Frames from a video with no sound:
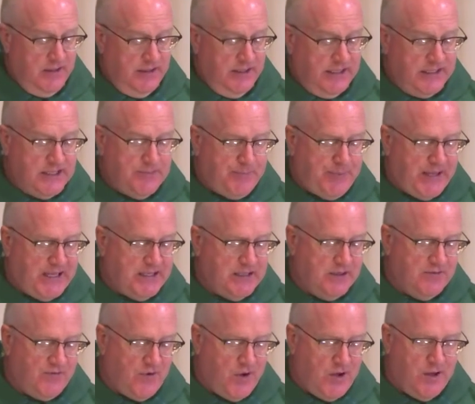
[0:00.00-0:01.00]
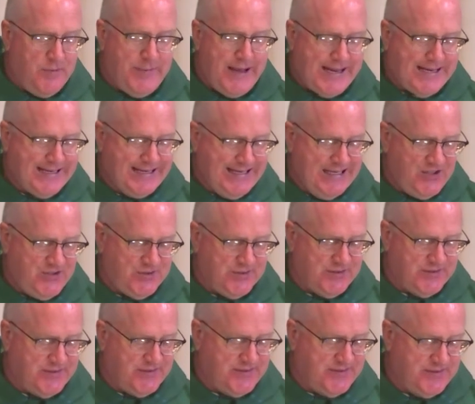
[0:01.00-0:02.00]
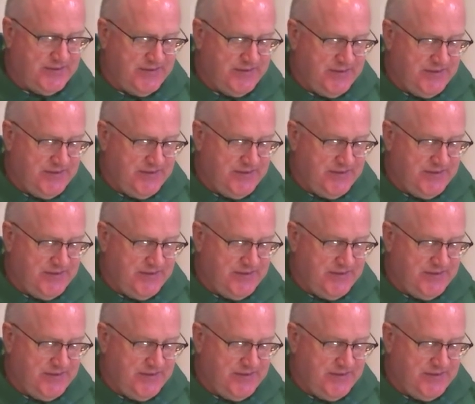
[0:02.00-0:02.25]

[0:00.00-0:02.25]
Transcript: independent of all machinations.